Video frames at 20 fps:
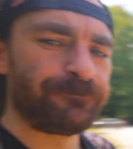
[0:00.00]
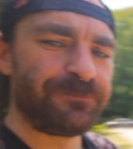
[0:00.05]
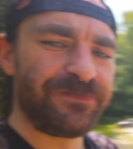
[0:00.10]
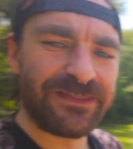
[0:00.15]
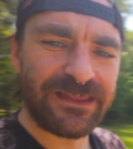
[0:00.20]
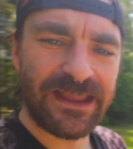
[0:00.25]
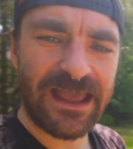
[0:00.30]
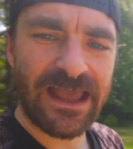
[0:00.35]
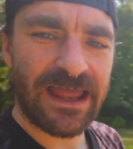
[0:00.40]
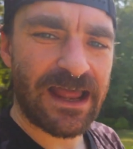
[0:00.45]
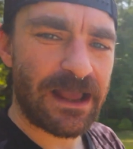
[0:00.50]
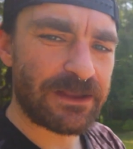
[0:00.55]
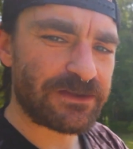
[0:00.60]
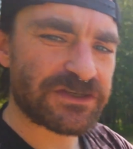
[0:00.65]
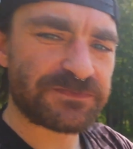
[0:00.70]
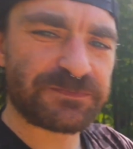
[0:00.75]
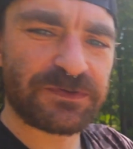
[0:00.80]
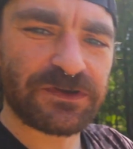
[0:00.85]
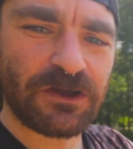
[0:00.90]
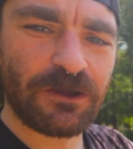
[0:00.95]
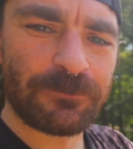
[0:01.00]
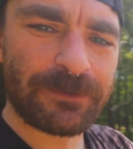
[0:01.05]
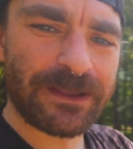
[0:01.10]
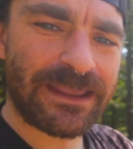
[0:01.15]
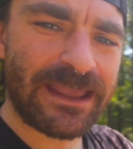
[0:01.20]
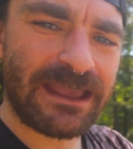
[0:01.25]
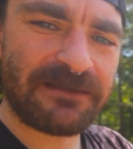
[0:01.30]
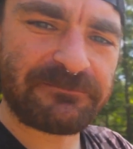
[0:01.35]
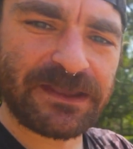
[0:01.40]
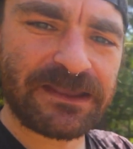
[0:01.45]
And that, I just put all my
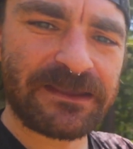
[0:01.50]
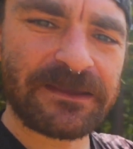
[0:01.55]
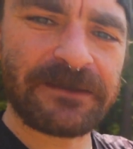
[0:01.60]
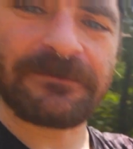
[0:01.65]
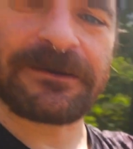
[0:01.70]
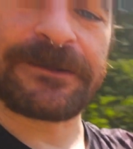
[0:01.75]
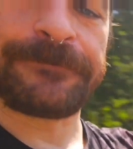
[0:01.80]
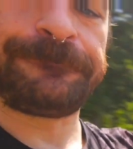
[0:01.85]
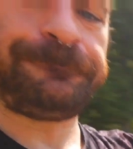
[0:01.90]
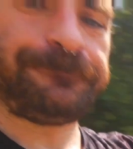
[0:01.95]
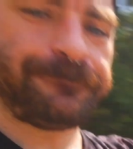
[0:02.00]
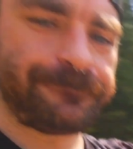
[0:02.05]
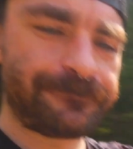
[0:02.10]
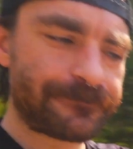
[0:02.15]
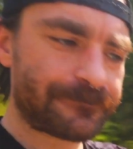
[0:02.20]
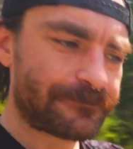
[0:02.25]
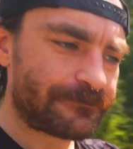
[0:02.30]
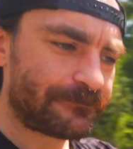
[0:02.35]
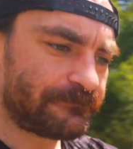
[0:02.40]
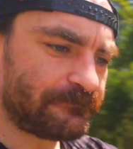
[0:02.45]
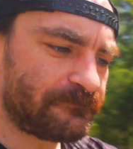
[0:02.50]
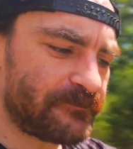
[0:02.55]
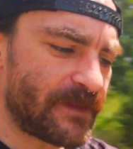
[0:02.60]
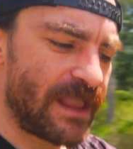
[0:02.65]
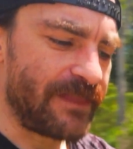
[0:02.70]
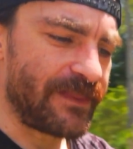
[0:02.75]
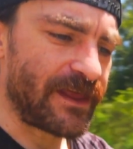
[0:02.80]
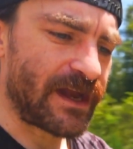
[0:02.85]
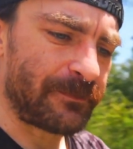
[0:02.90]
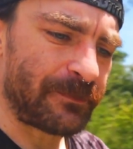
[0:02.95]
camping gear in,
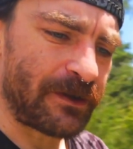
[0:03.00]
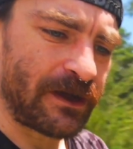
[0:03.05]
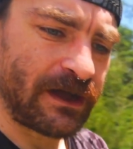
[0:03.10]
and then I'm